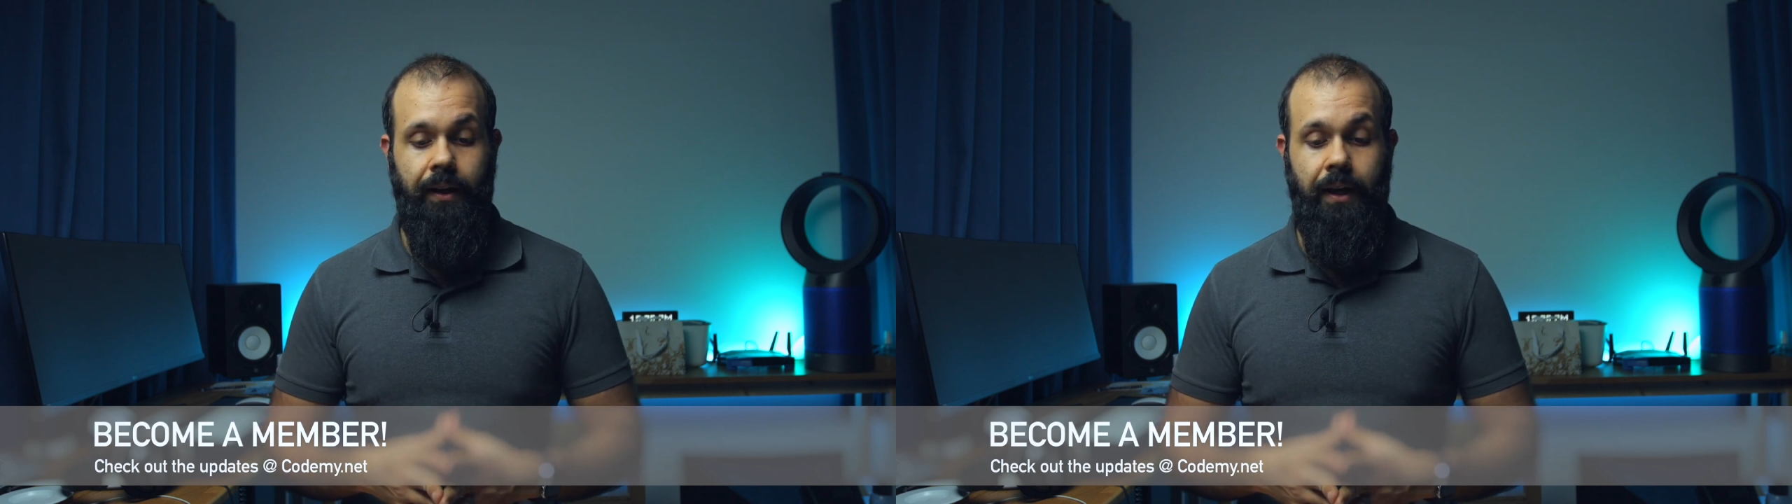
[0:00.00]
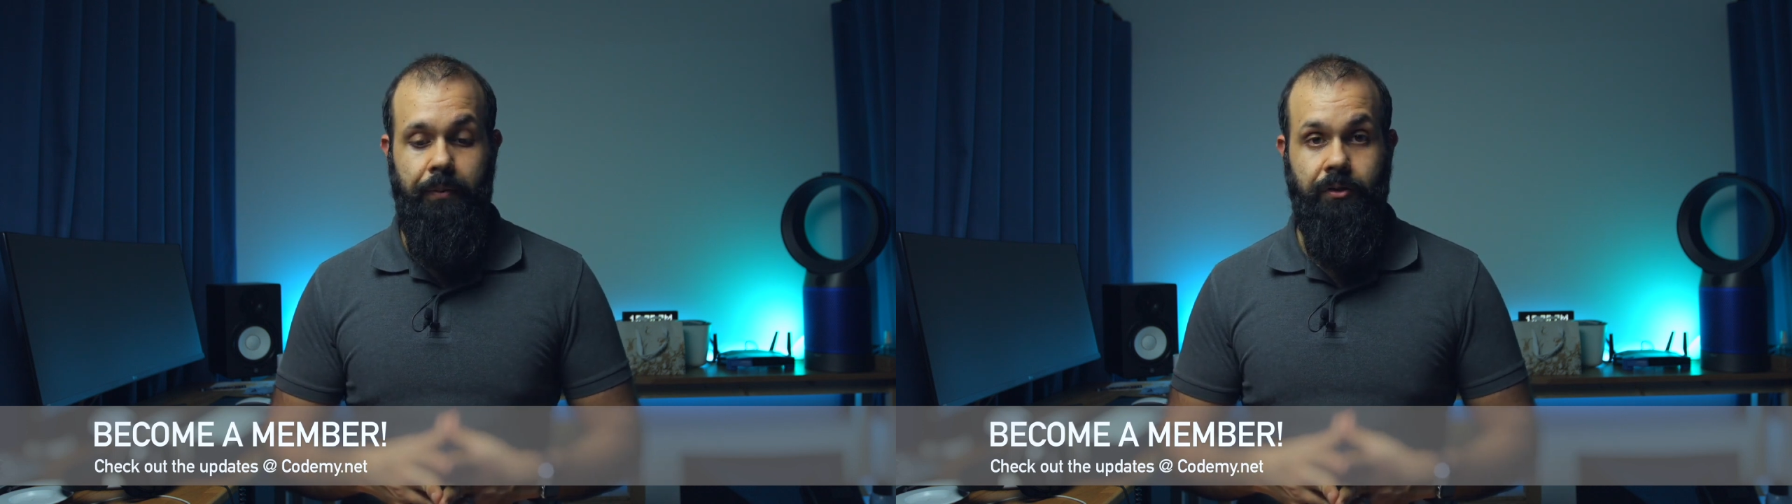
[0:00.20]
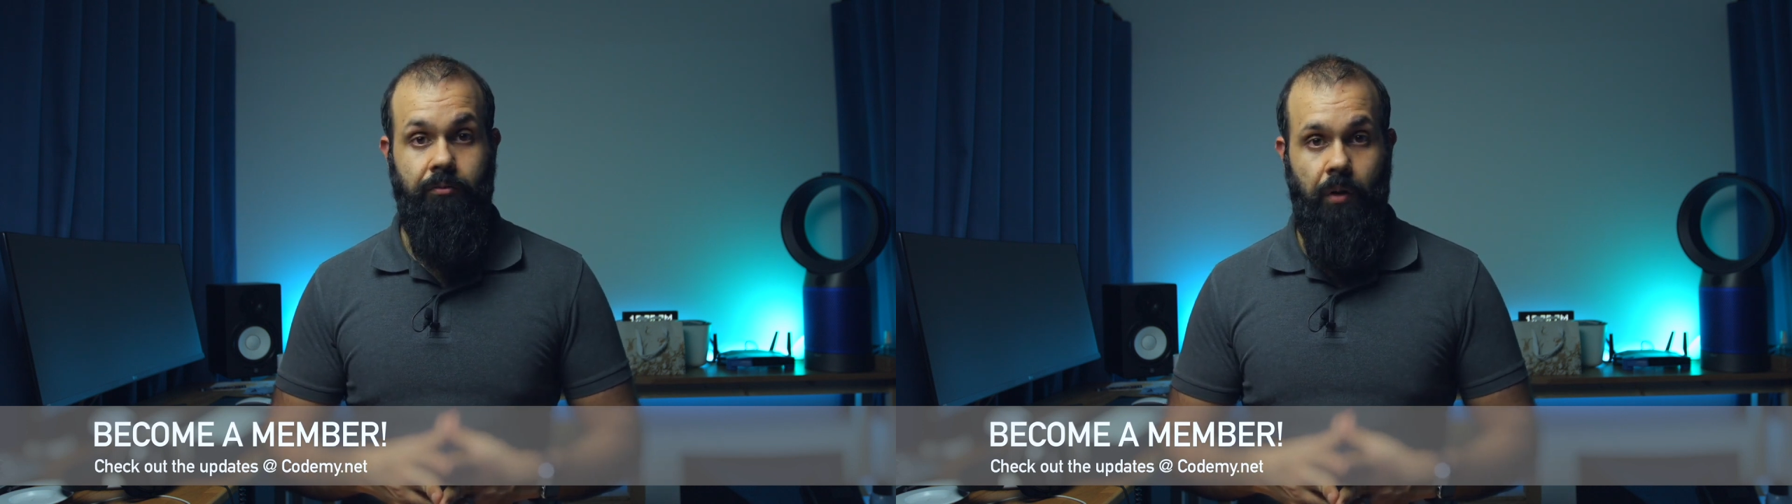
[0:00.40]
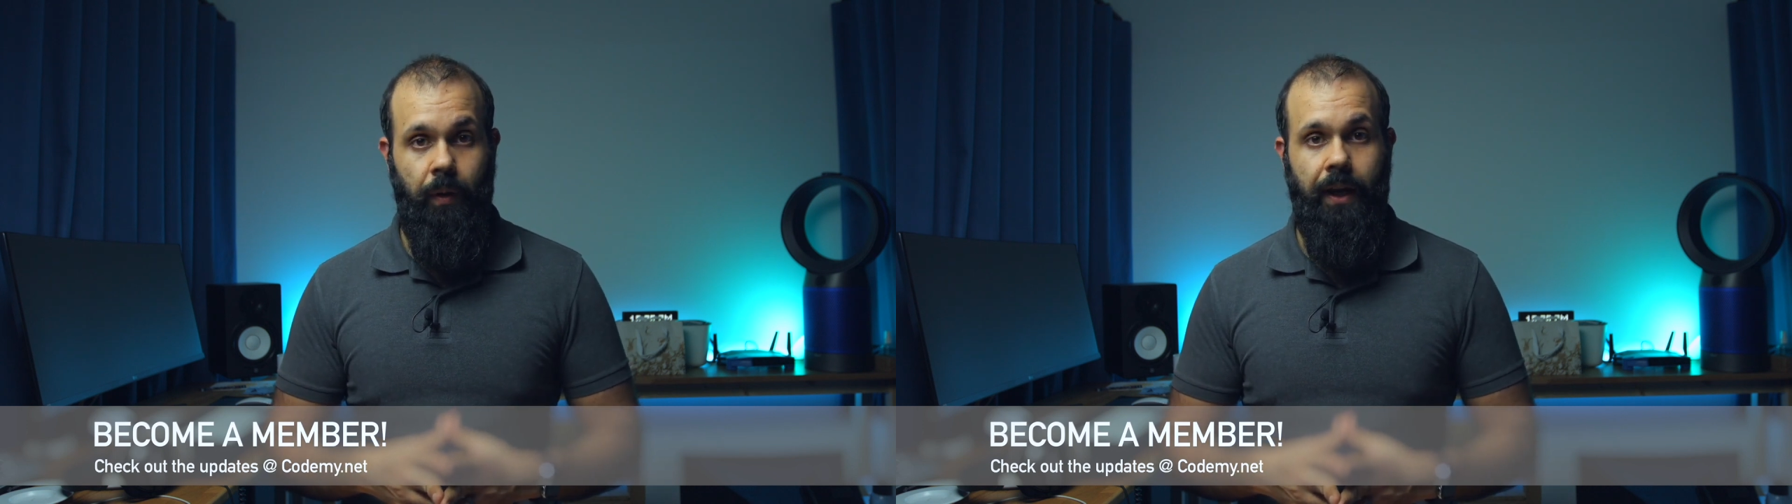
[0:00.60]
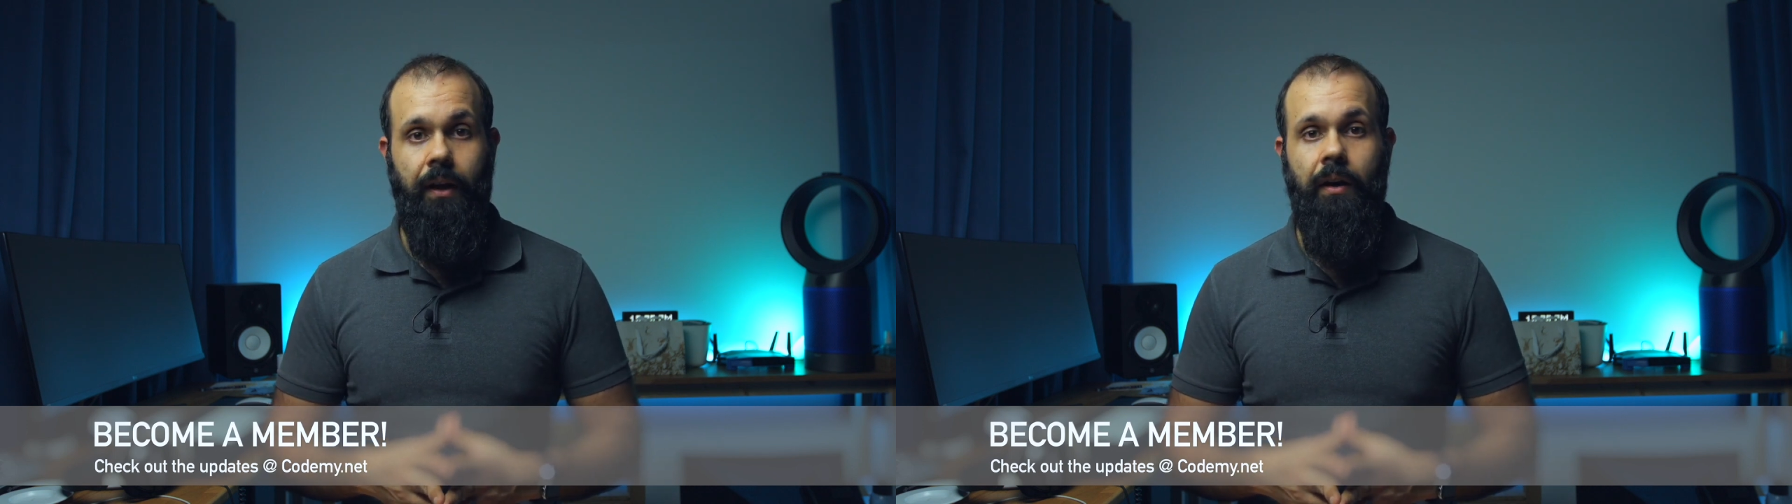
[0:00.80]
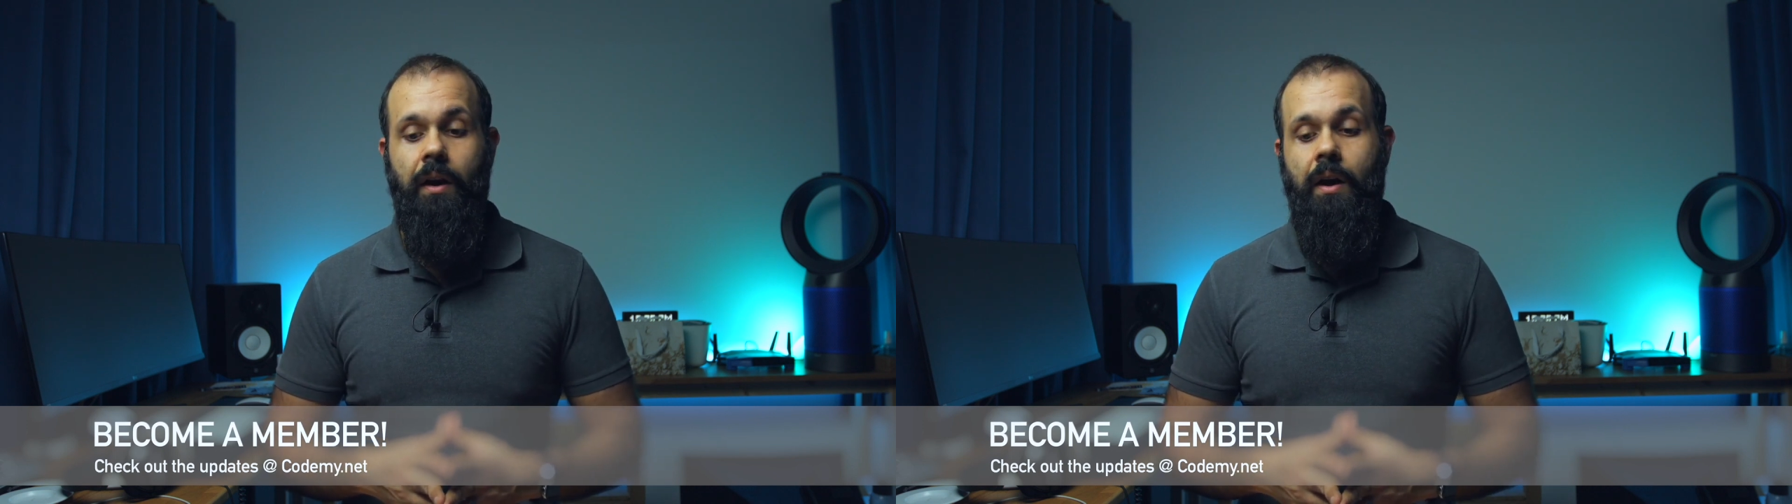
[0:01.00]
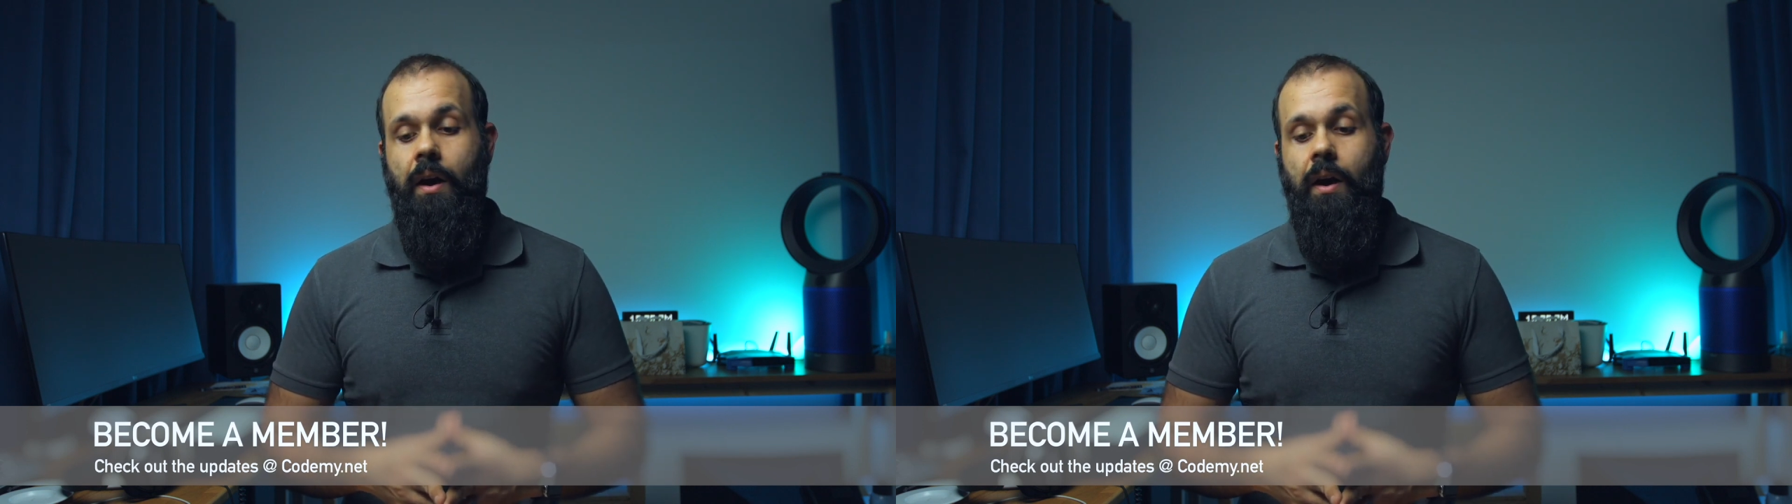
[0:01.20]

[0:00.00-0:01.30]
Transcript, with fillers: and keep us growing.